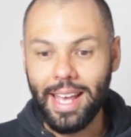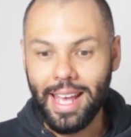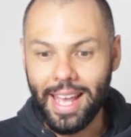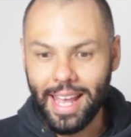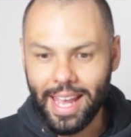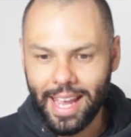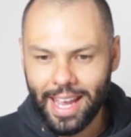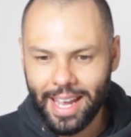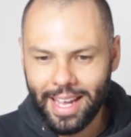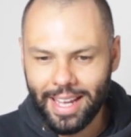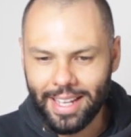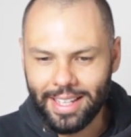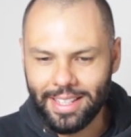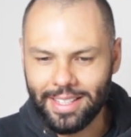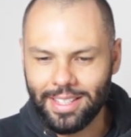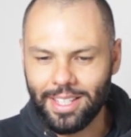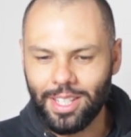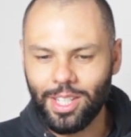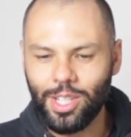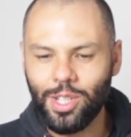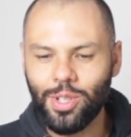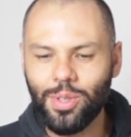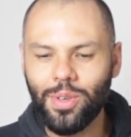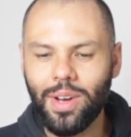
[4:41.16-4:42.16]

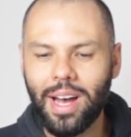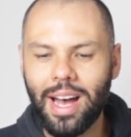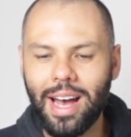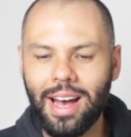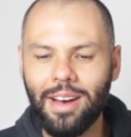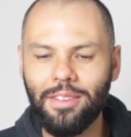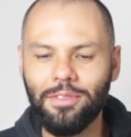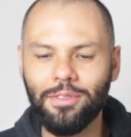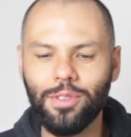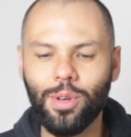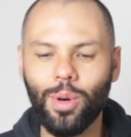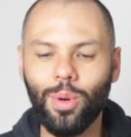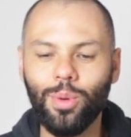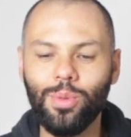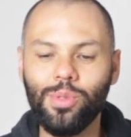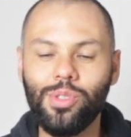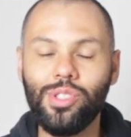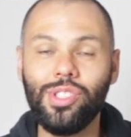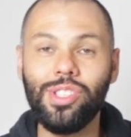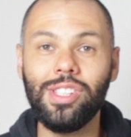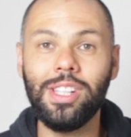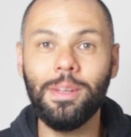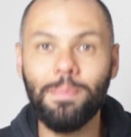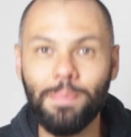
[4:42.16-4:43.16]
And you have code
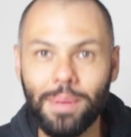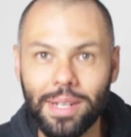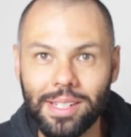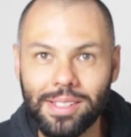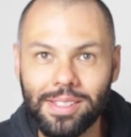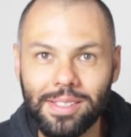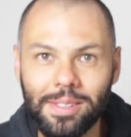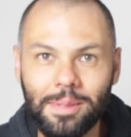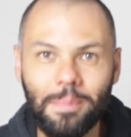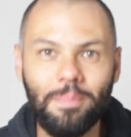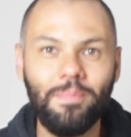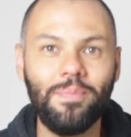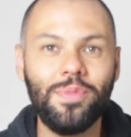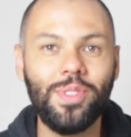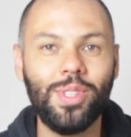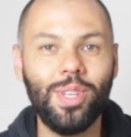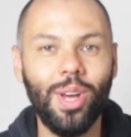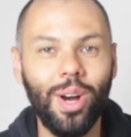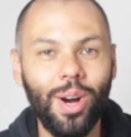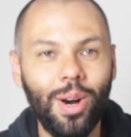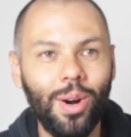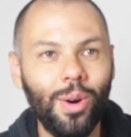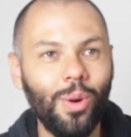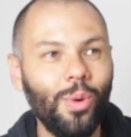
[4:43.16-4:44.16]
snippets.
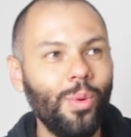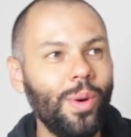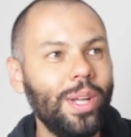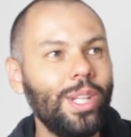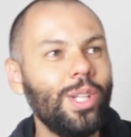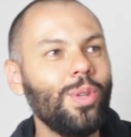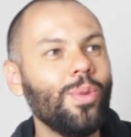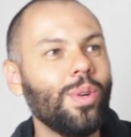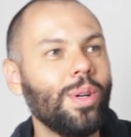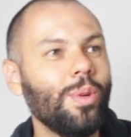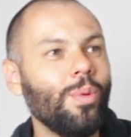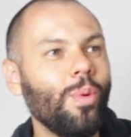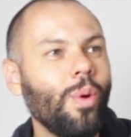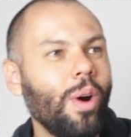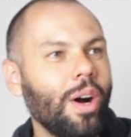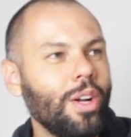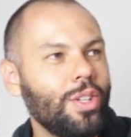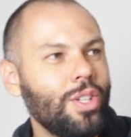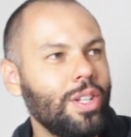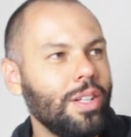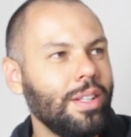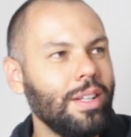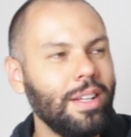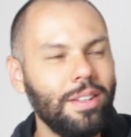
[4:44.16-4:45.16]
So when you are
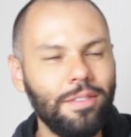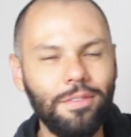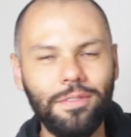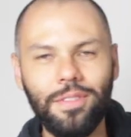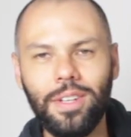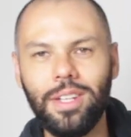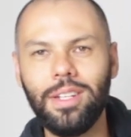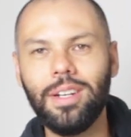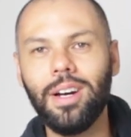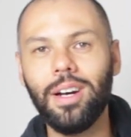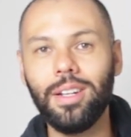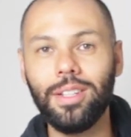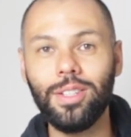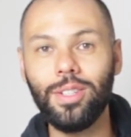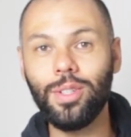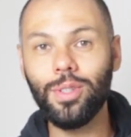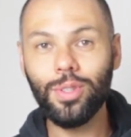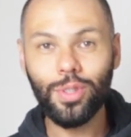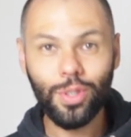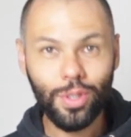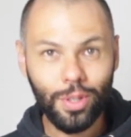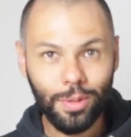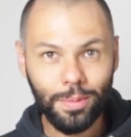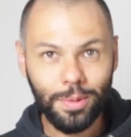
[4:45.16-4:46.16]
watching a video on
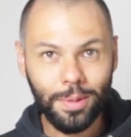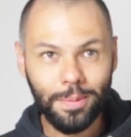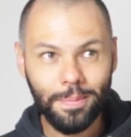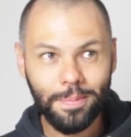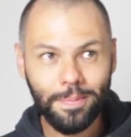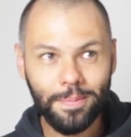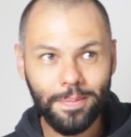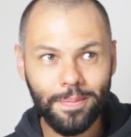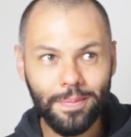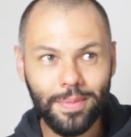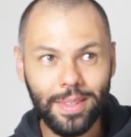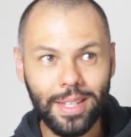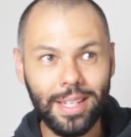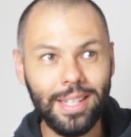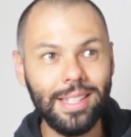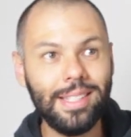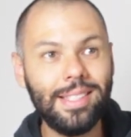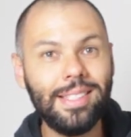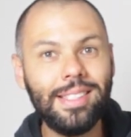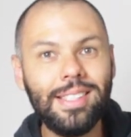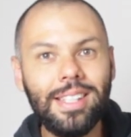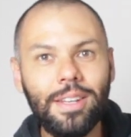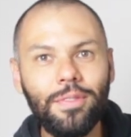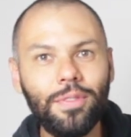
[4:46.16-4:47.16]
YouTube,
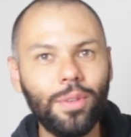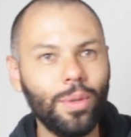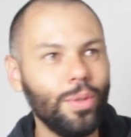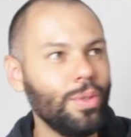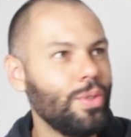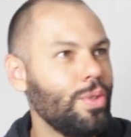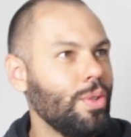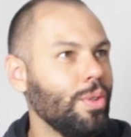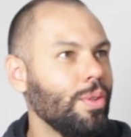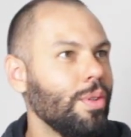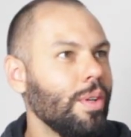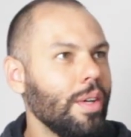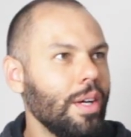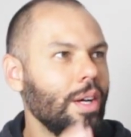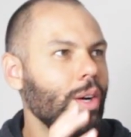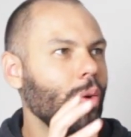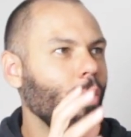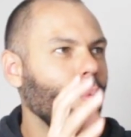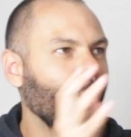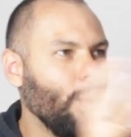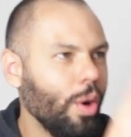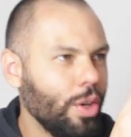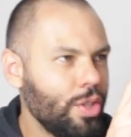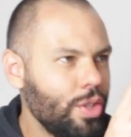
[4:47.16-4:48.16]
it's difficult to
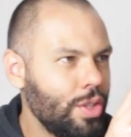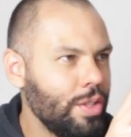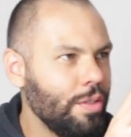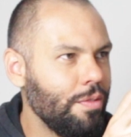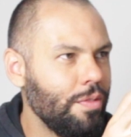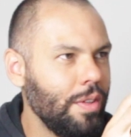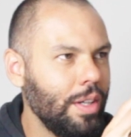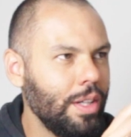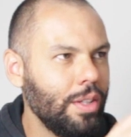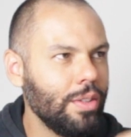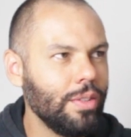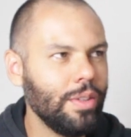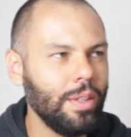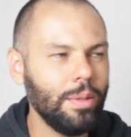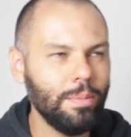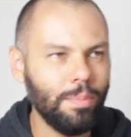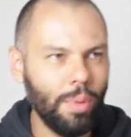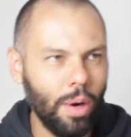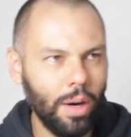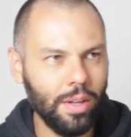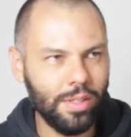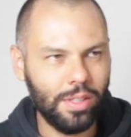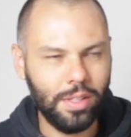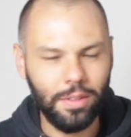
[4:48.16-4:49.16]
watch the video and
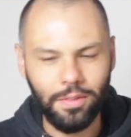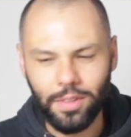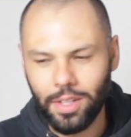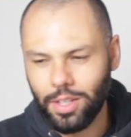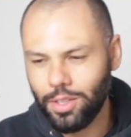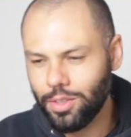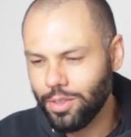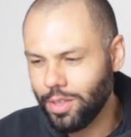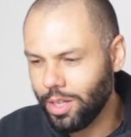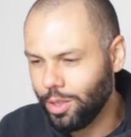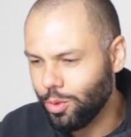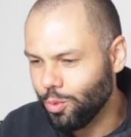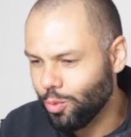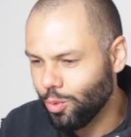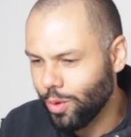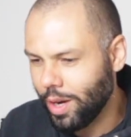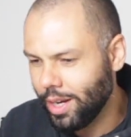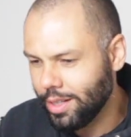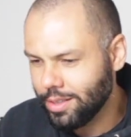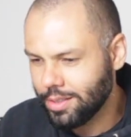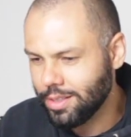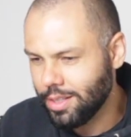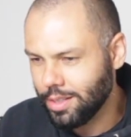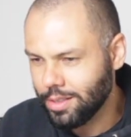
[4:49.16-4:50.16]
pause the video and
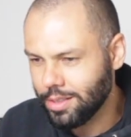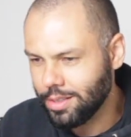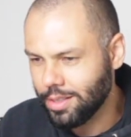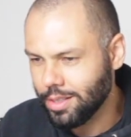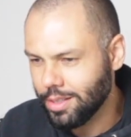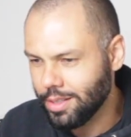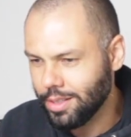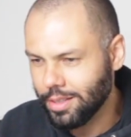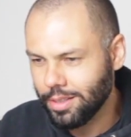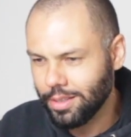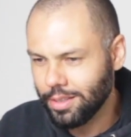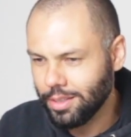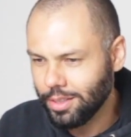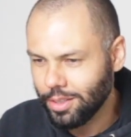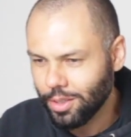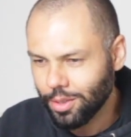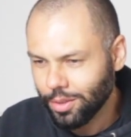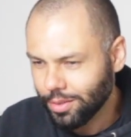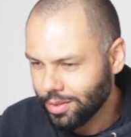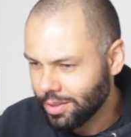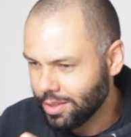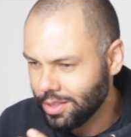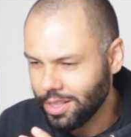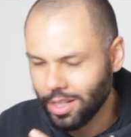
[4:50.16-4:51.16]
write the you
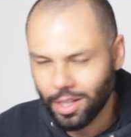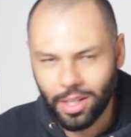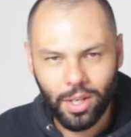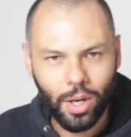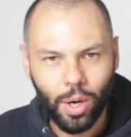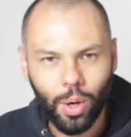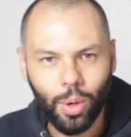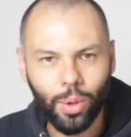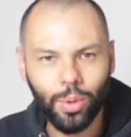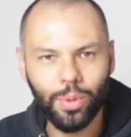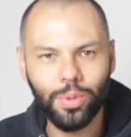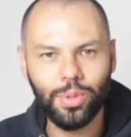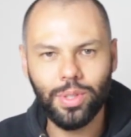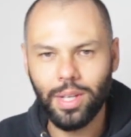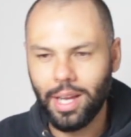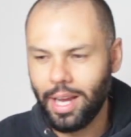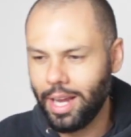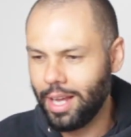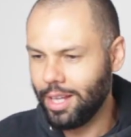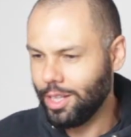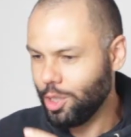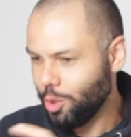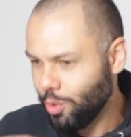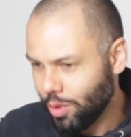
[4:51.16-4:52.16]
know, the code,
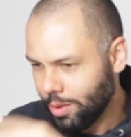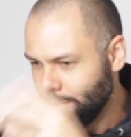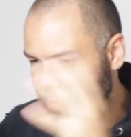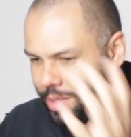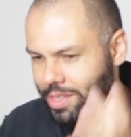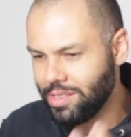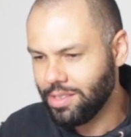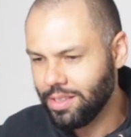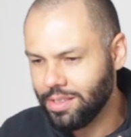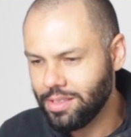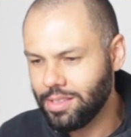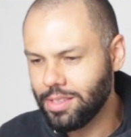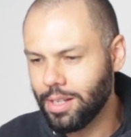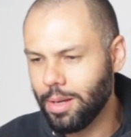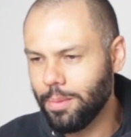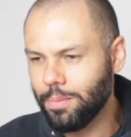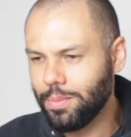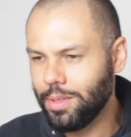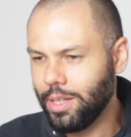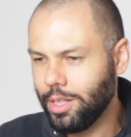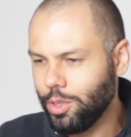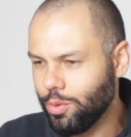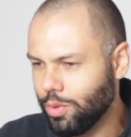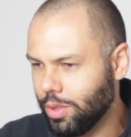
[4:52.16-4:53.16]
and you're missing
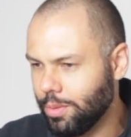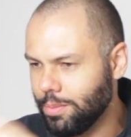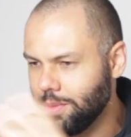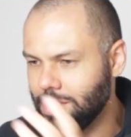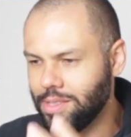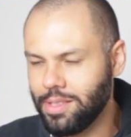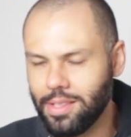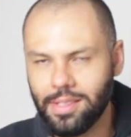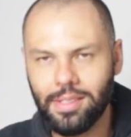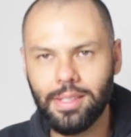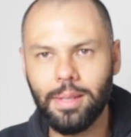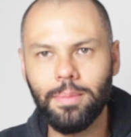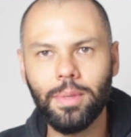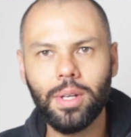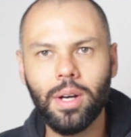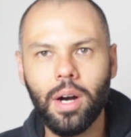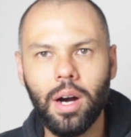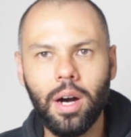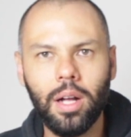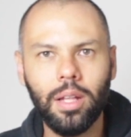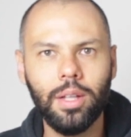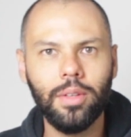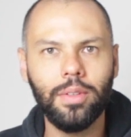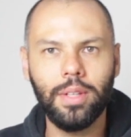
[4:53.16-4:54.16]
something, you're missing
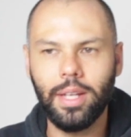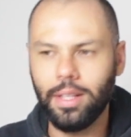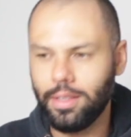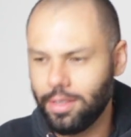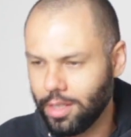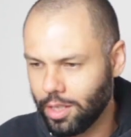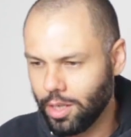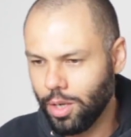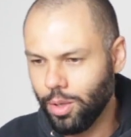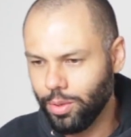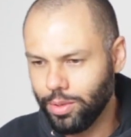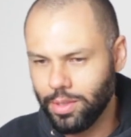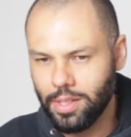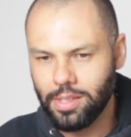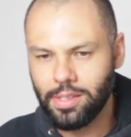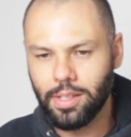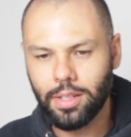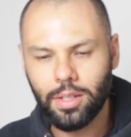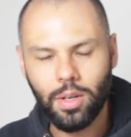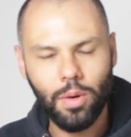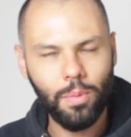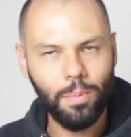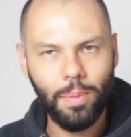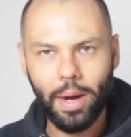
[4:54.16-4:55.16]
semicolon, and the code
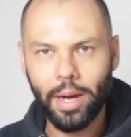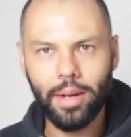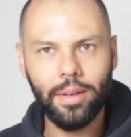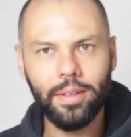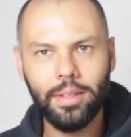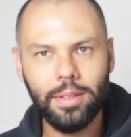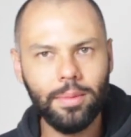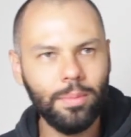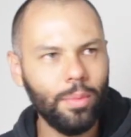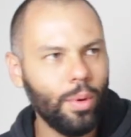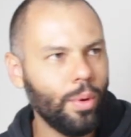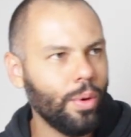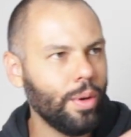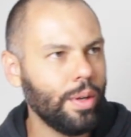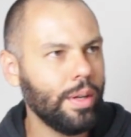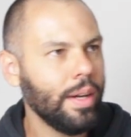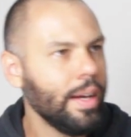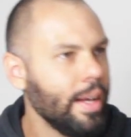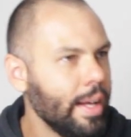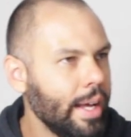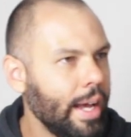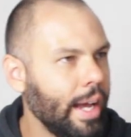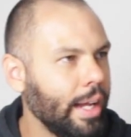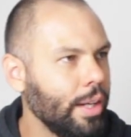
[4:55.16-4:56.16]
doesn't compile
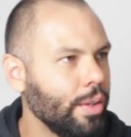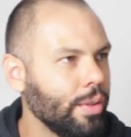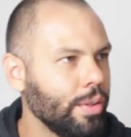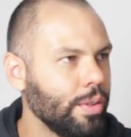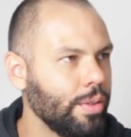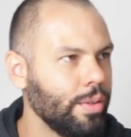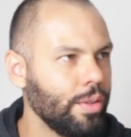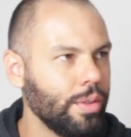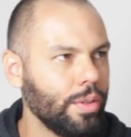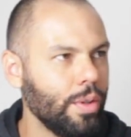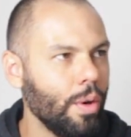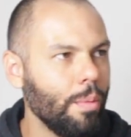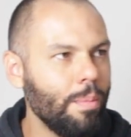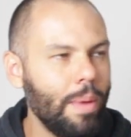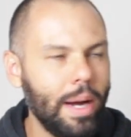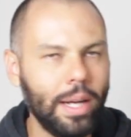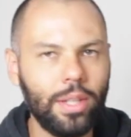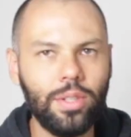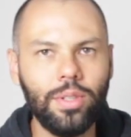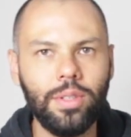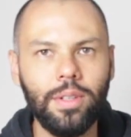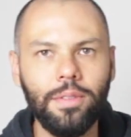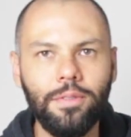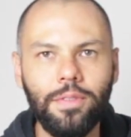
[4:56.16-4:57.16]
anymore, and you go back
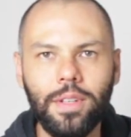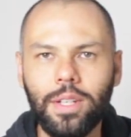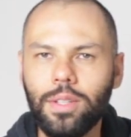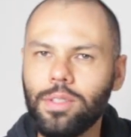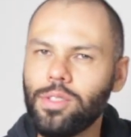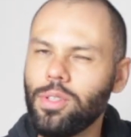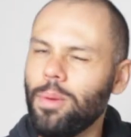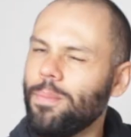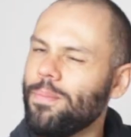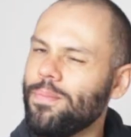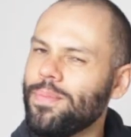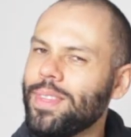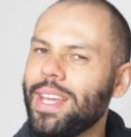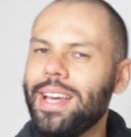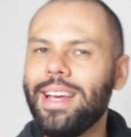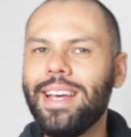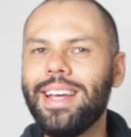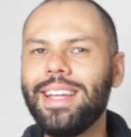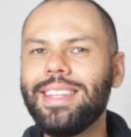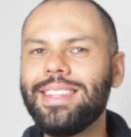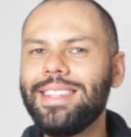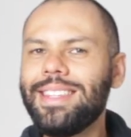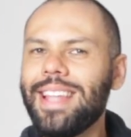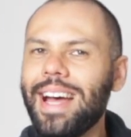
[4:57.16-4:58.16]
to the video. So
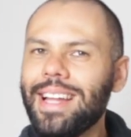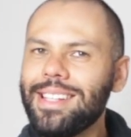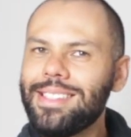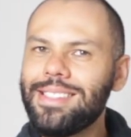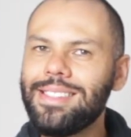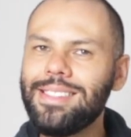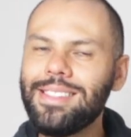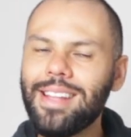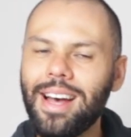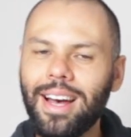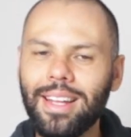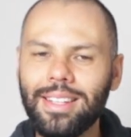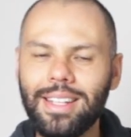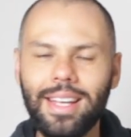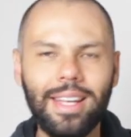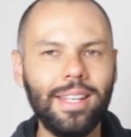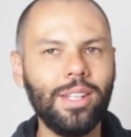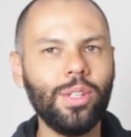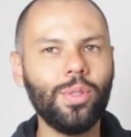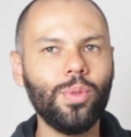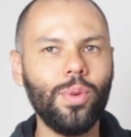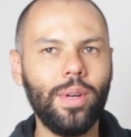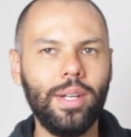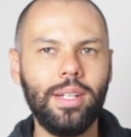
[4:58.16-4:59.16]
that's not a
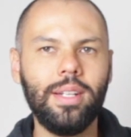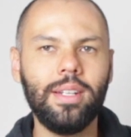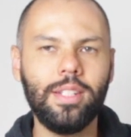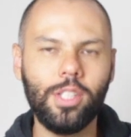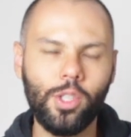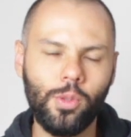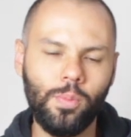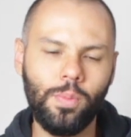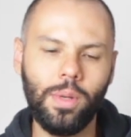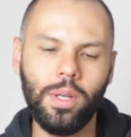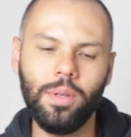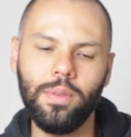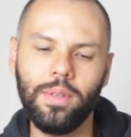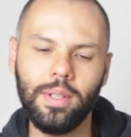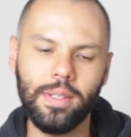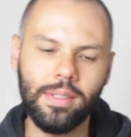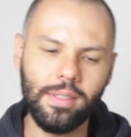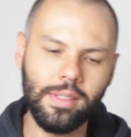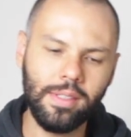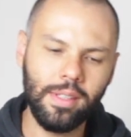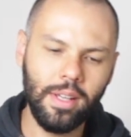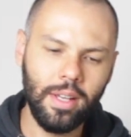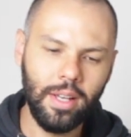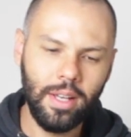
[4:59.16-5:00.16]
great
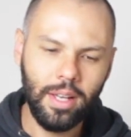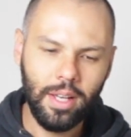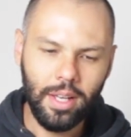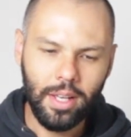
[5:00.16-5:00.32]
experience.